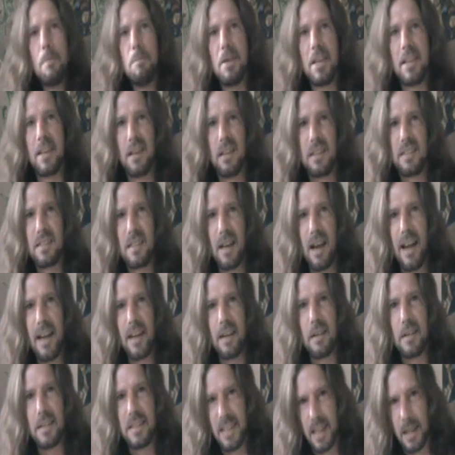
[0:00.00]
Because
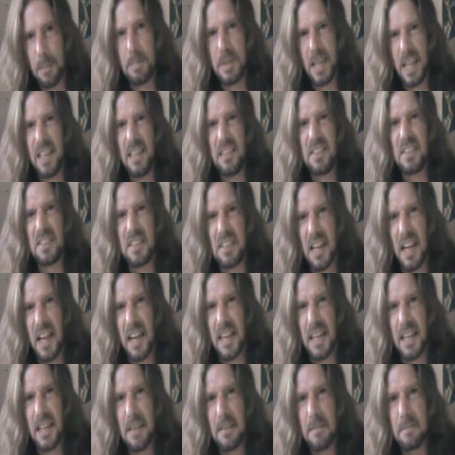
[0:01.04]
Tiger dipped his
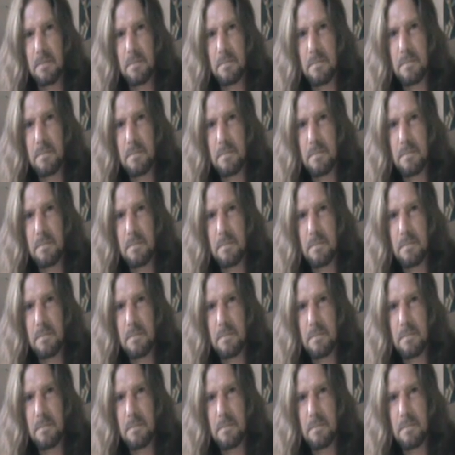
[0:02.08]
stick.